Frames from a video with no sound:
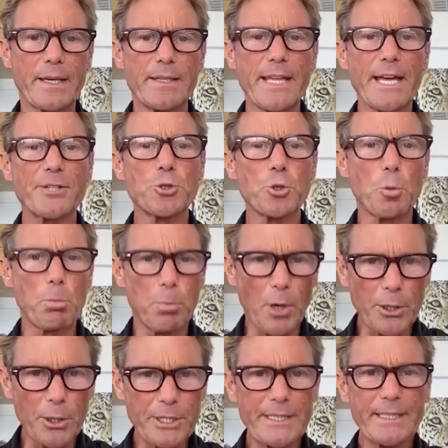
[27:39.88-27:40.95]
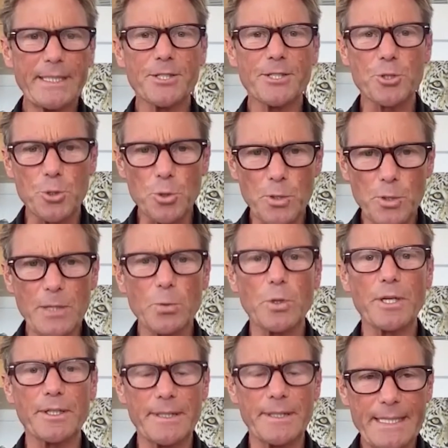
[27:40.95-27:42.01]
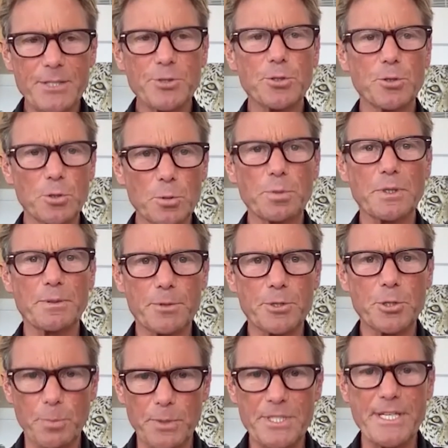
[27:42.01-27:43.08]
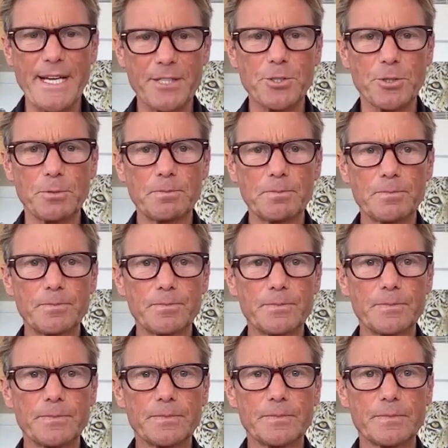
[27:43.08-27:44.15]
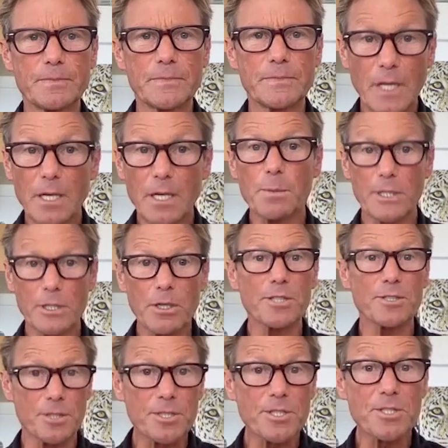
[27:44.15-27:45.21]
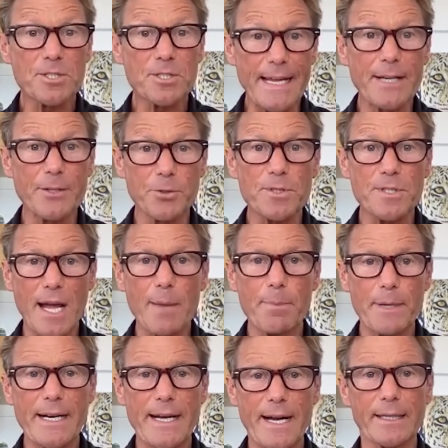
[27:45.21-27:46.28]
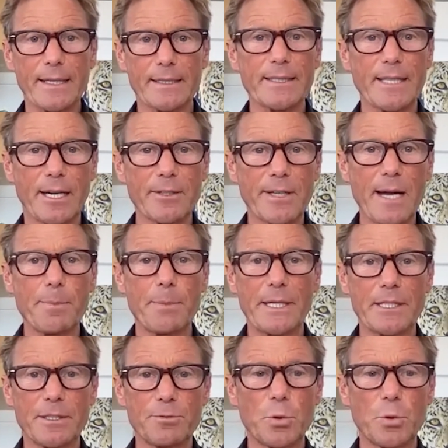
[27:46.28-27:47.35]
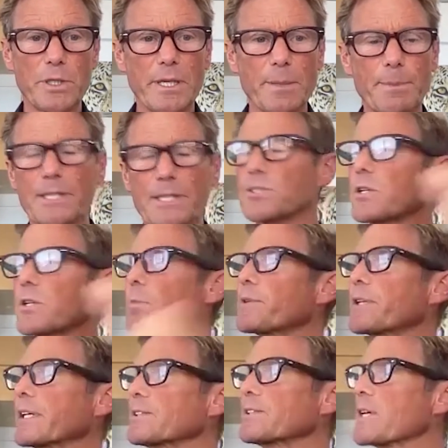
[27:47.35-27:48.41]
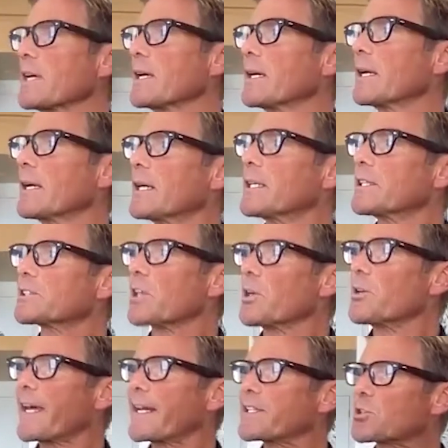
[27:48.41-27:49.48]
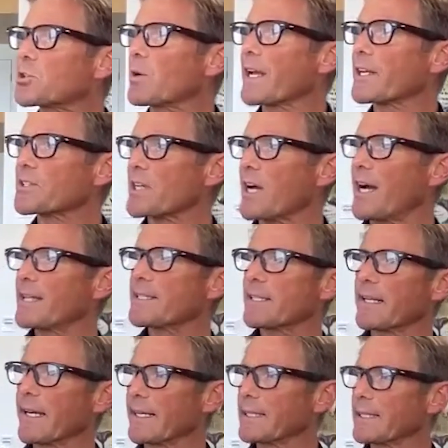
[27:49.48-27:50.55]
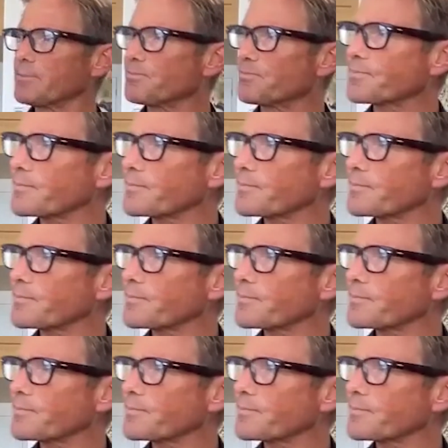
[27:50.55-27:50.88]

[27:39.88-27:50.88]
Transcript: that your body is doing what it needs to do to protect you. Oh my gosh, this is dangerous. I better hunker down. I better avoid. I better stop things. So that is your anxiety layer.